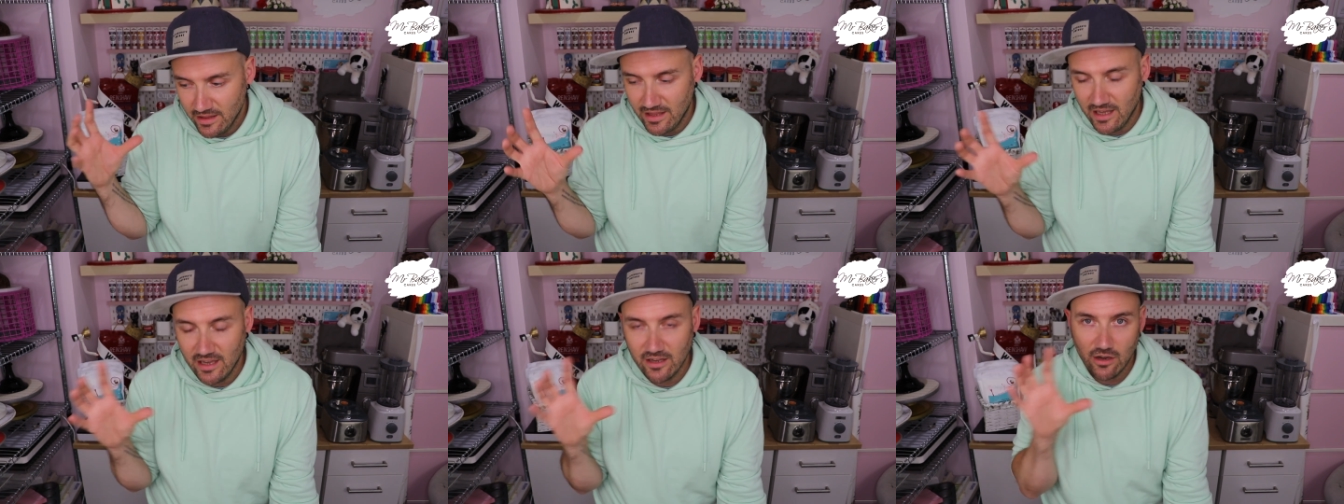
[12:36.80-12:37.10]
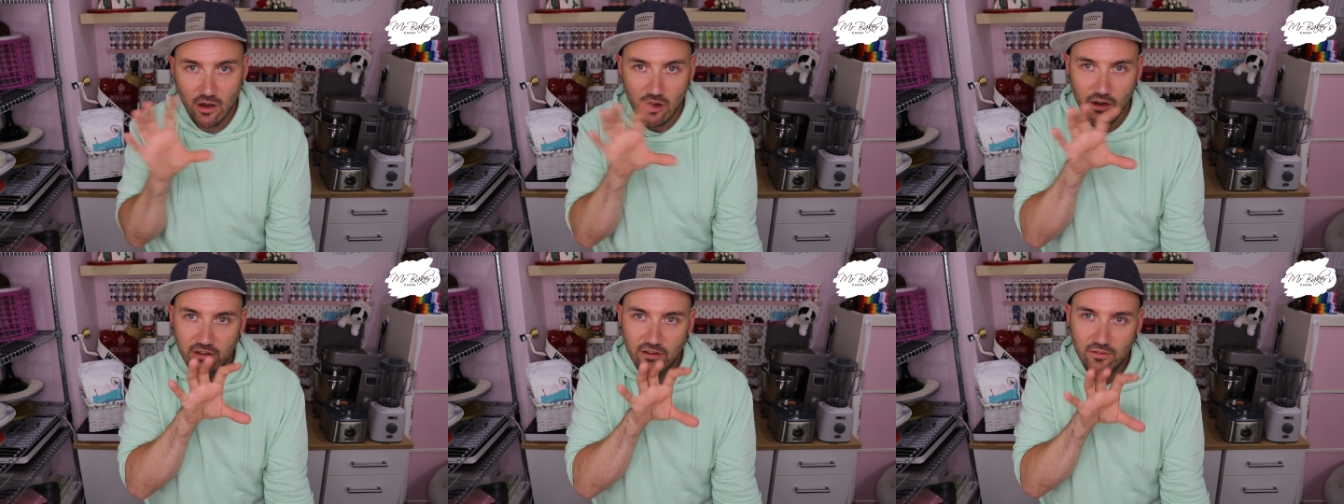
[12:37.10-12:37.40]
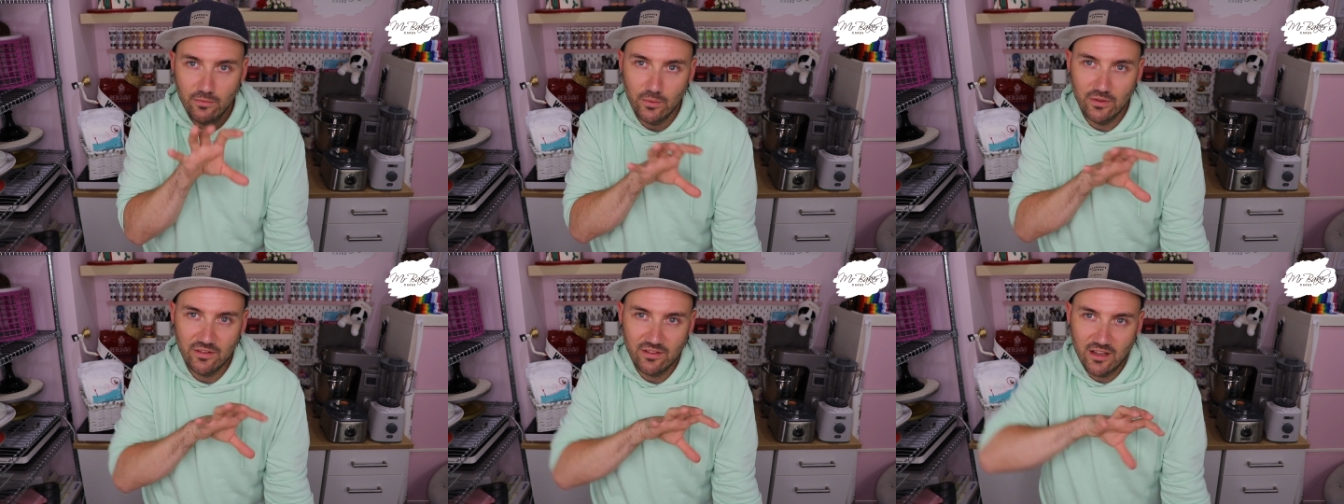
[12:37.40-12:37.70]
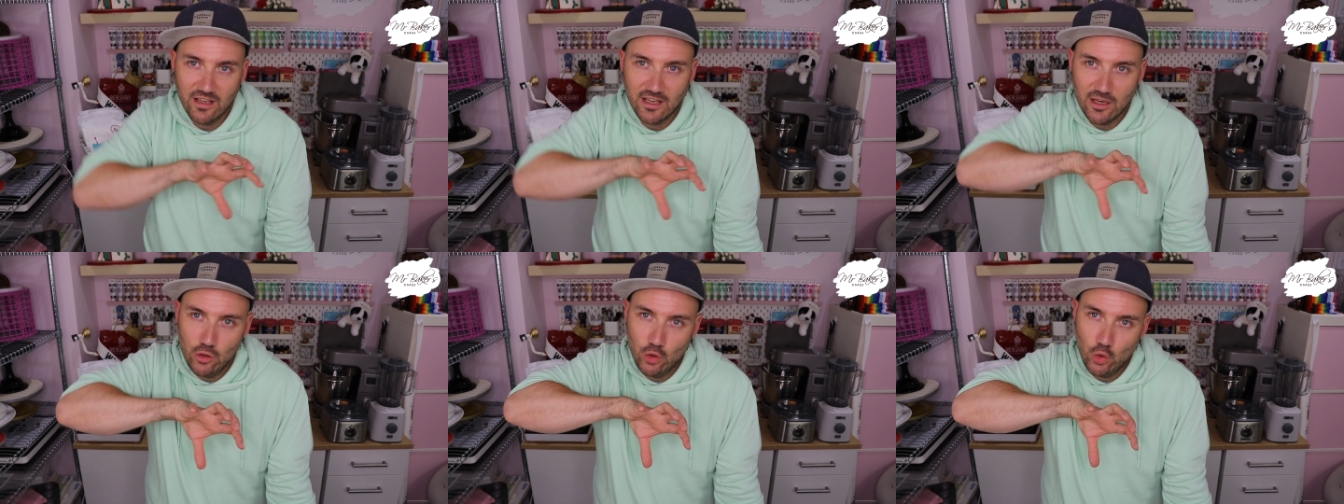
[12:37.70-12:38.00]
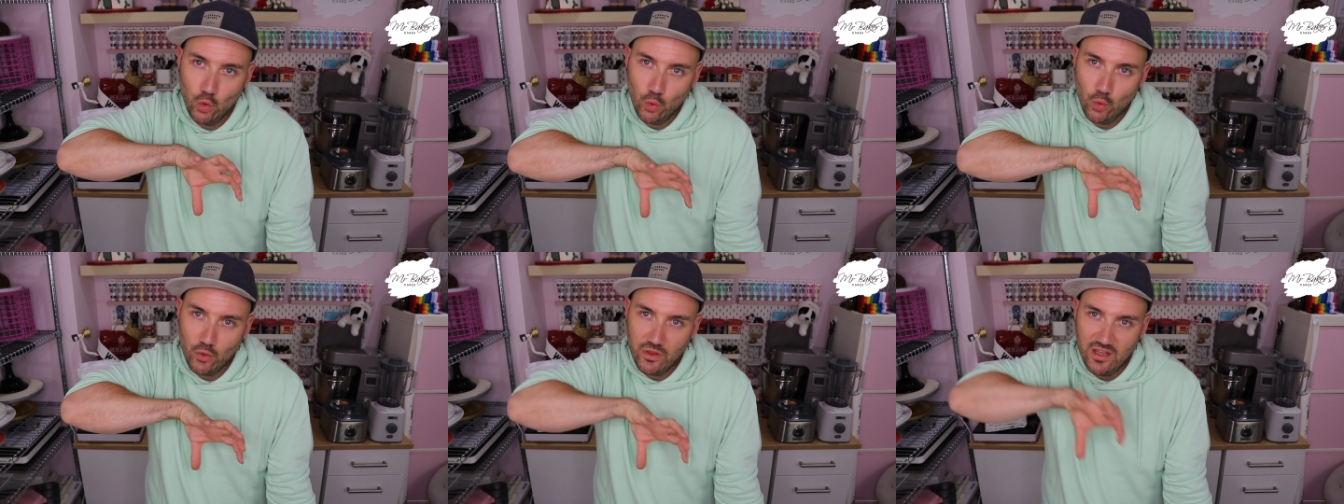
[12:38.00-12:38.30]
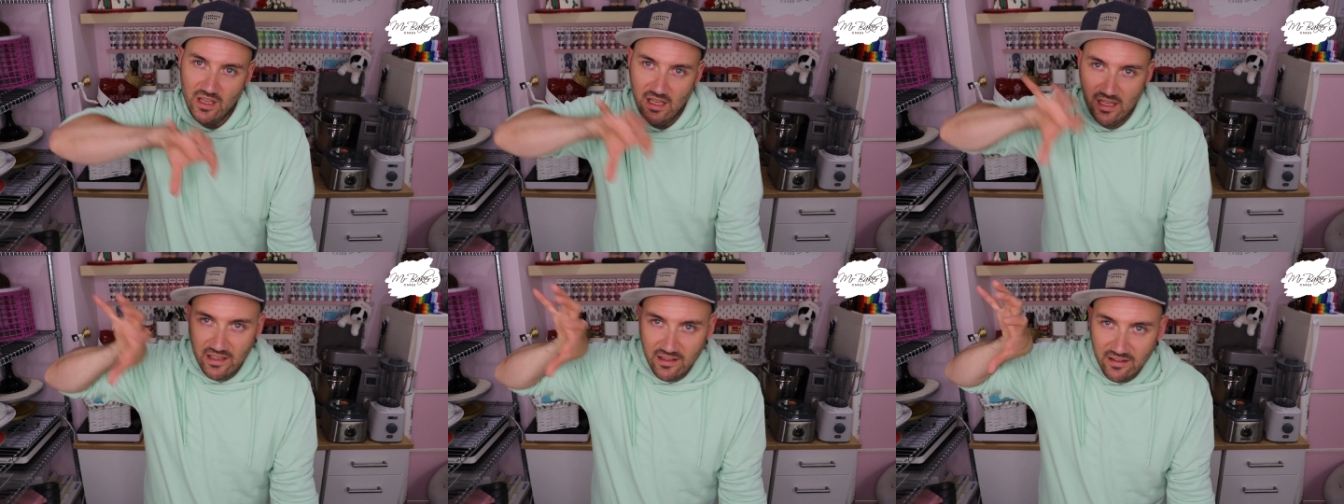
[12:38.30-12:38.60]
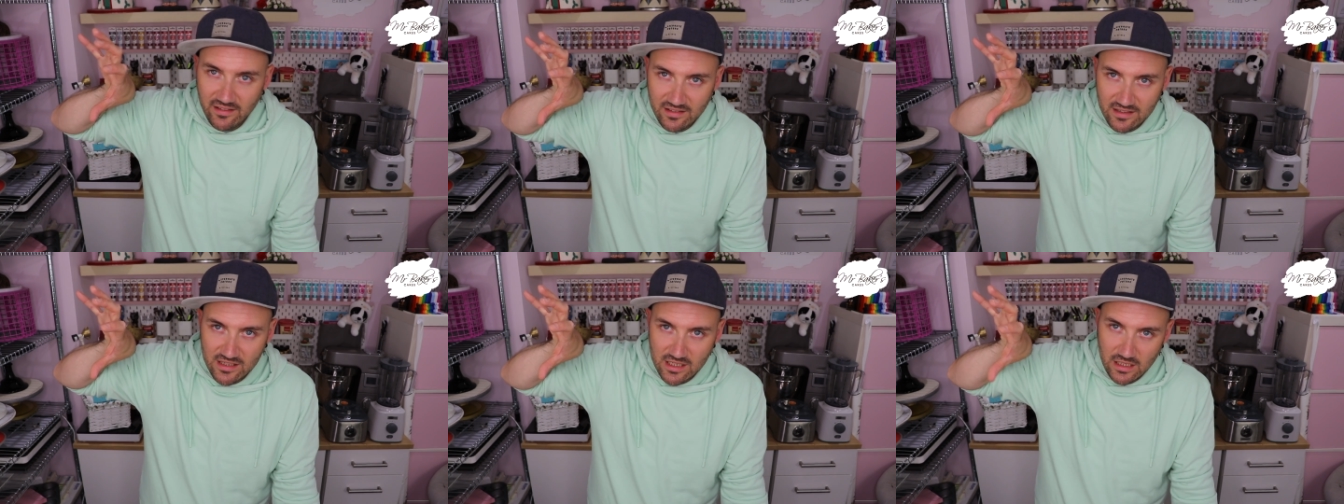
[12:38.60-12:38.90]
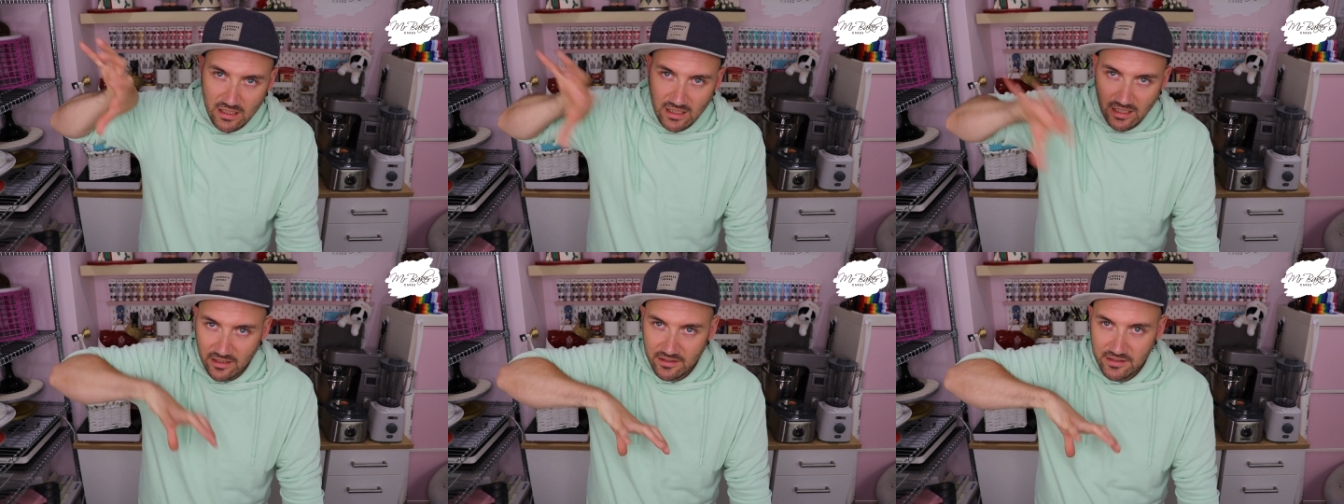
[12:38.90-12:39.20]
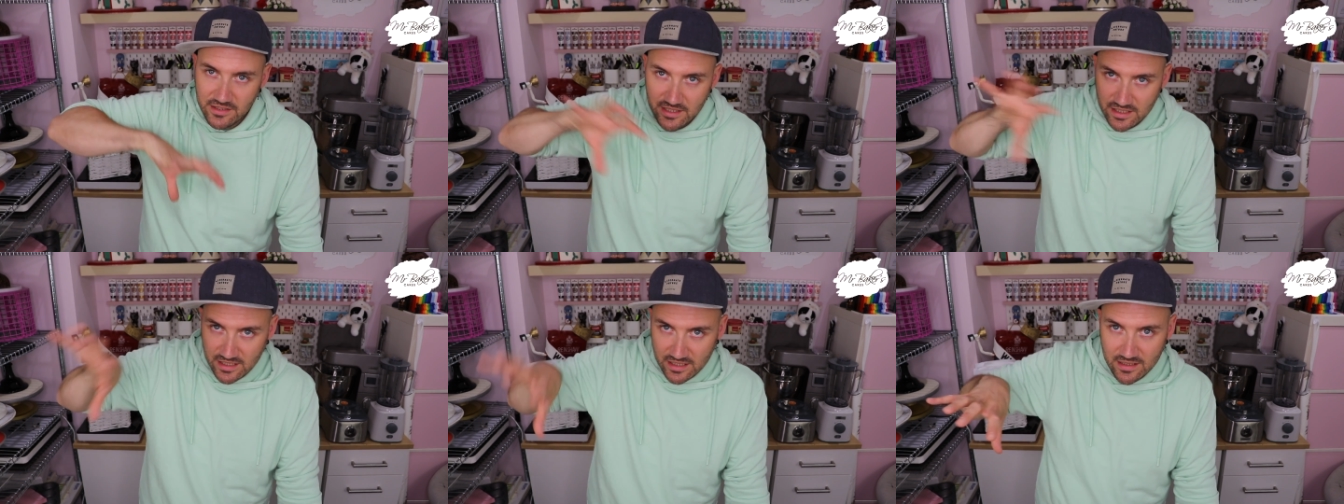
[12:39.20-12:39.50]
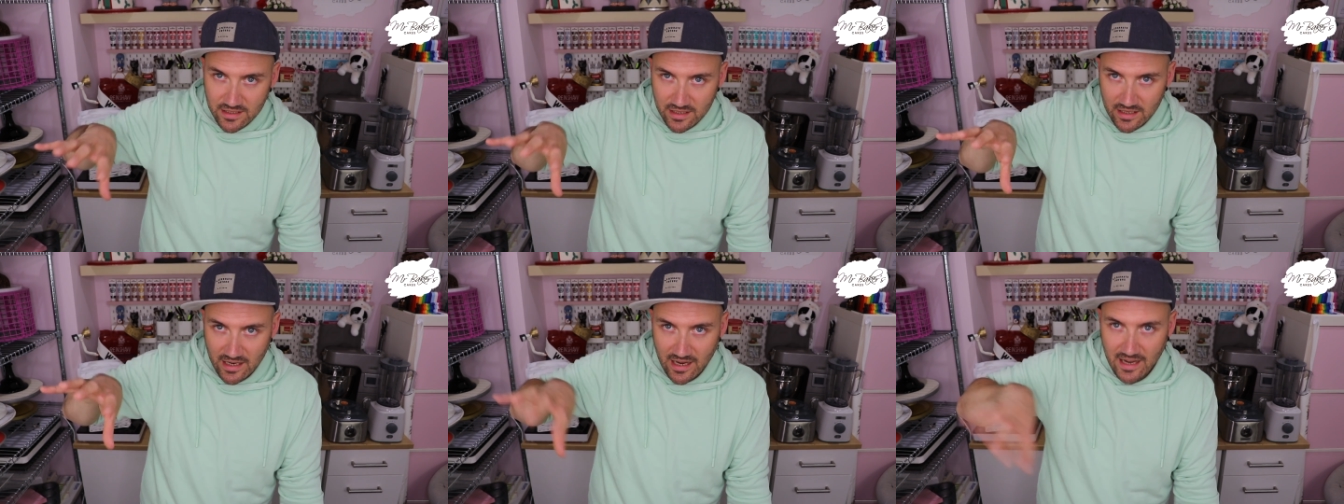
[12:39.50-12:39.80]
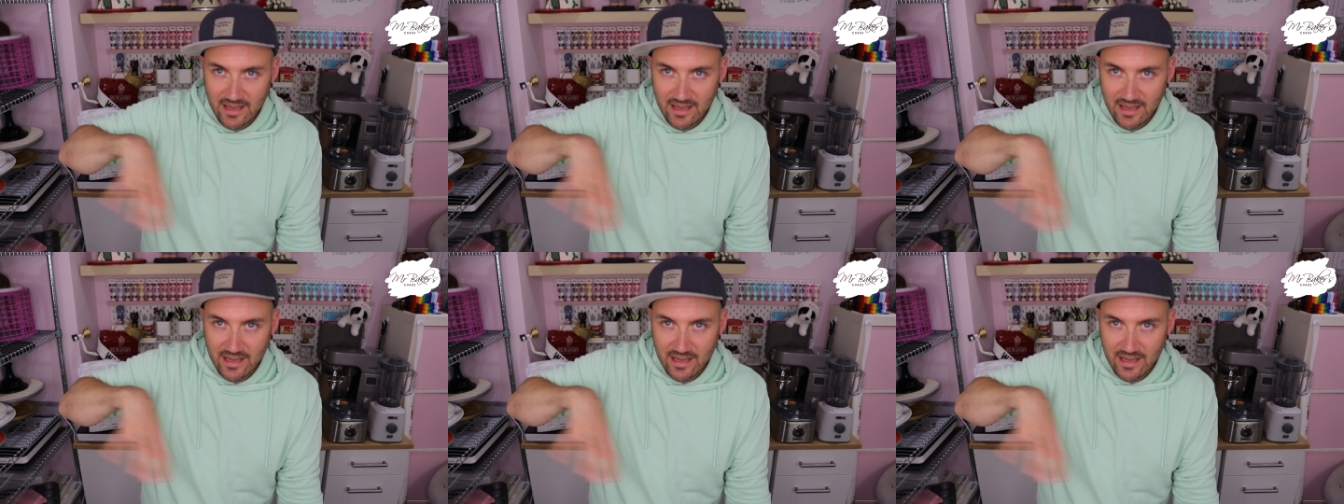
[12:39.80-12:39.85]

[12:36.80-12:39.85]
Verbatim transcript: that kind of was like northeast London